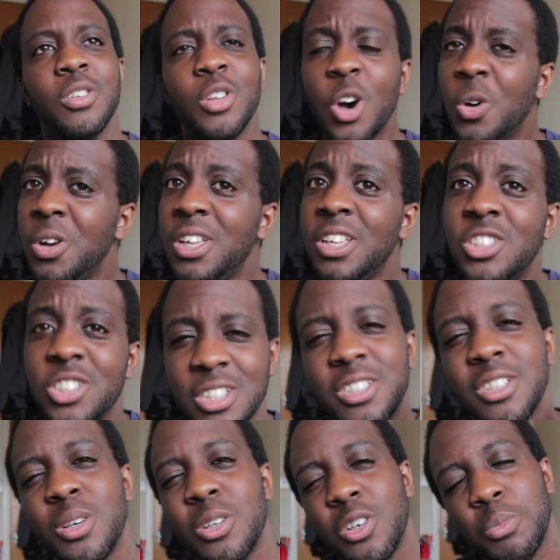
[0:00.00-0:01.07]
Not only
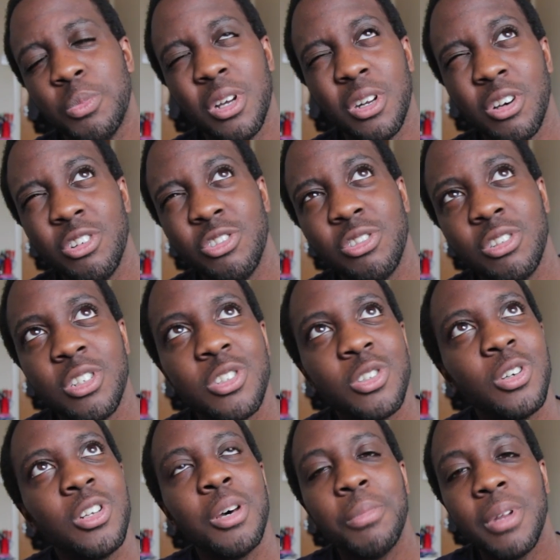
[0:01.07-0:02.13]
just in the top 100, it's
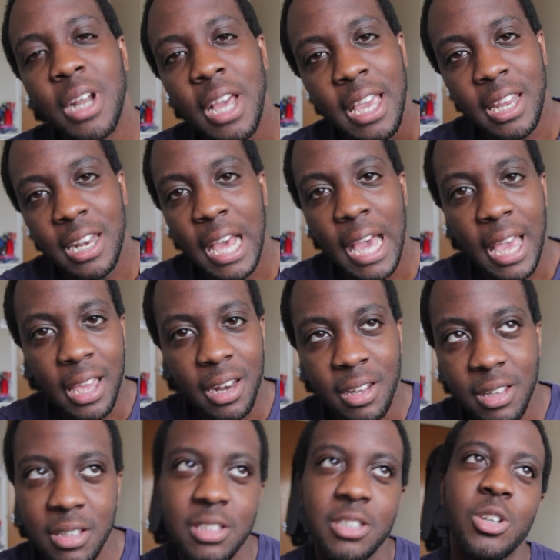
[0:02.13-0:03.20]
not number
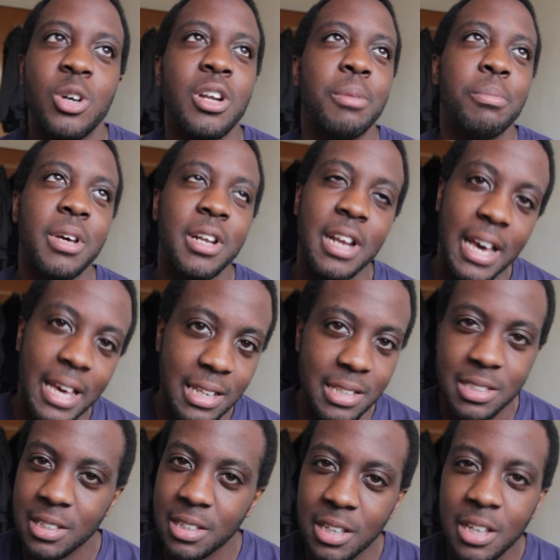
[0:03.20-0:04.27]
99, it's not number
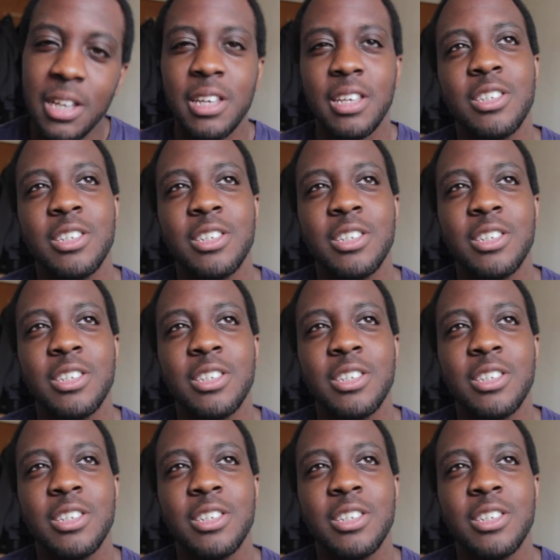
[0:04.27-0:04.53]
90,